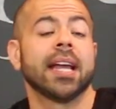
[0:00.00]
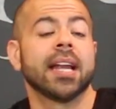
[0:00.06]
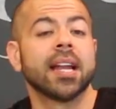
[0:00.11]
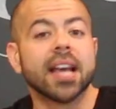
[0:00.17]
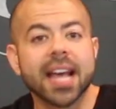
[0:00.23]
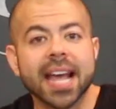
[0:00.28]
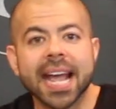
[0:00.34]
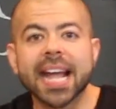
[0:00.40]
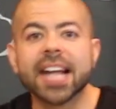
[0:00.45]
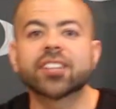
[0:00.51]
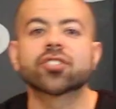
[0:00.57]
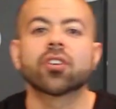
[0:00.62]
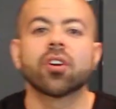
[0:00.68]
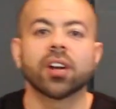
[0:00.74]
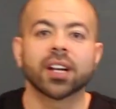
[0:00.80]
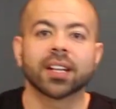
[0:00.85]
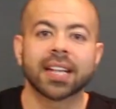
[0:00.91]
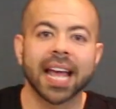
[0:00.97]
and it's
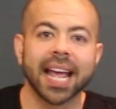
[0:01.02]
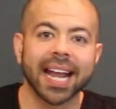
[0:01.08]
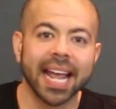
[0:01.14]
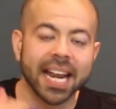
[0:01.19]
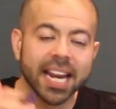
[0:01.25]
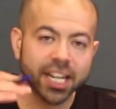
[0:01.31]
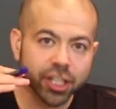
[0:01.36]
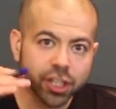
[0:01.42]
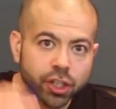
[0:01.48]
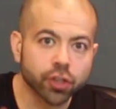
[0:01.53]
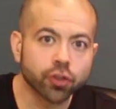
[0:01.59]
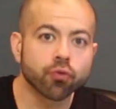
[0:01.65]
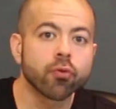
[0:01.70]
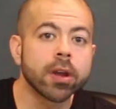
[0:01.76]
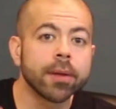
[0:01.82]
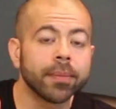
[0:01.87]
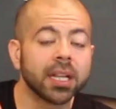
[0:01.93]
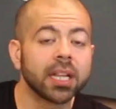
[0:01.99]
going to take an
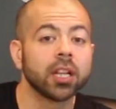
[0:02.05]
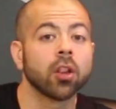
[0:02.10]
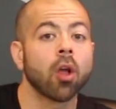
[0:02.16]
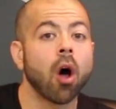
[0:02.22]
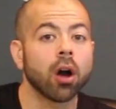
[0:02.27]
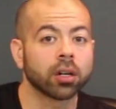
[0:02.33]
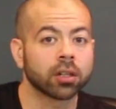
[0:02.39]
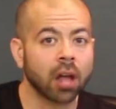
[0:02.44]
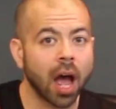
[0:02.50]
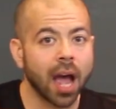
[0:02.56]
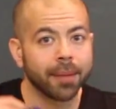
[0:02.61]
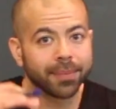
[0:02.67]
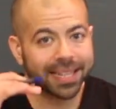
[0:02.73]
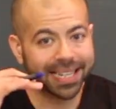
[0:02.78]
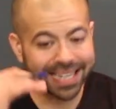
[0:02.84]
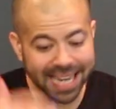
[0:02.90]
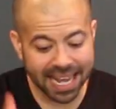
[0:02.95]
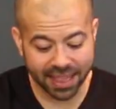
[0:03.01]
extremely long time
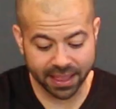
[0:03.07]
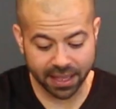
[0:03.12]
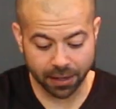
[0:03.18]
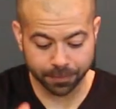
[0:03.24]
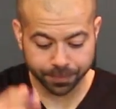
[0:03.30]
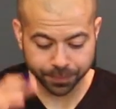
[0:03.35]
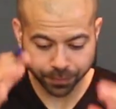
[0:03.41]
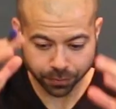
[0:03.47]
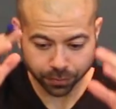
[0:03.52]
to get there.